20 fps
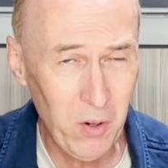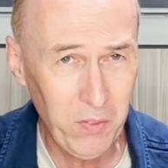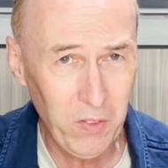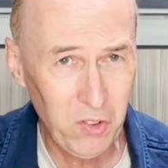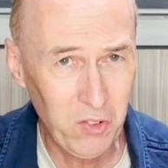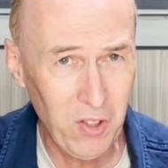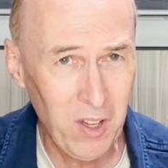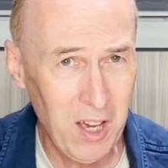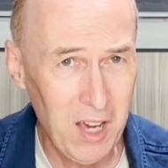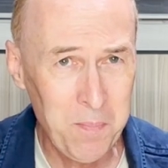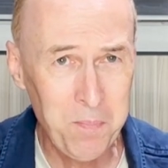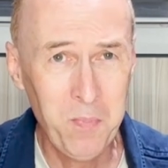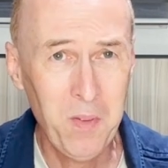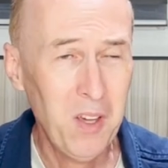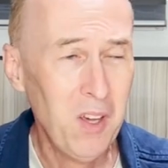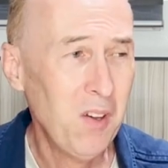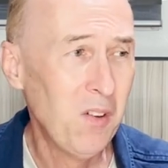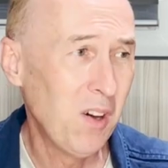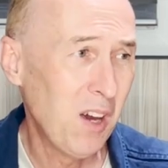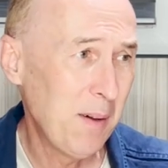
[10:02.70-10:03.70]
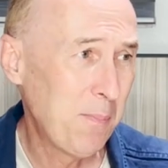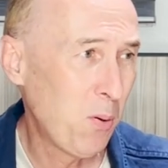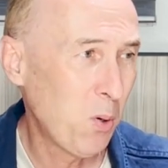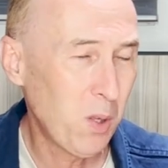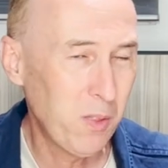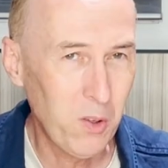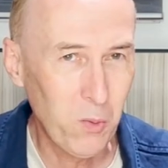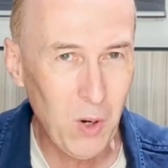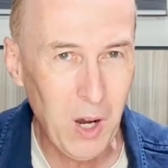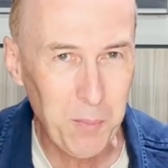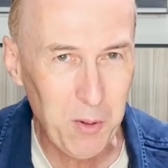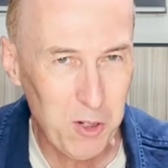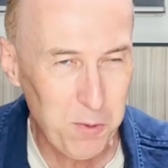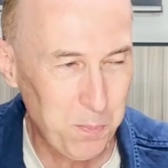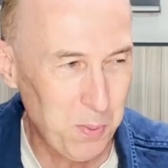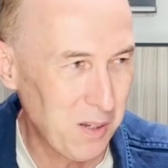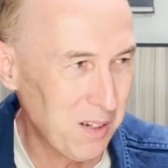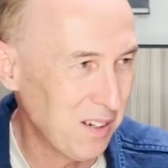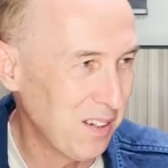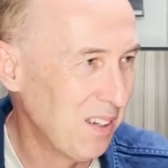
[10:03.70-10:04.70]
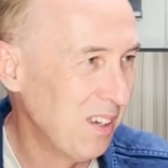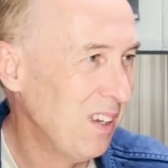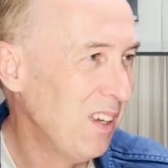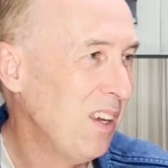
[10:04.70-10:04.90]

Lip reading: at the time, I put in the rubbish bin.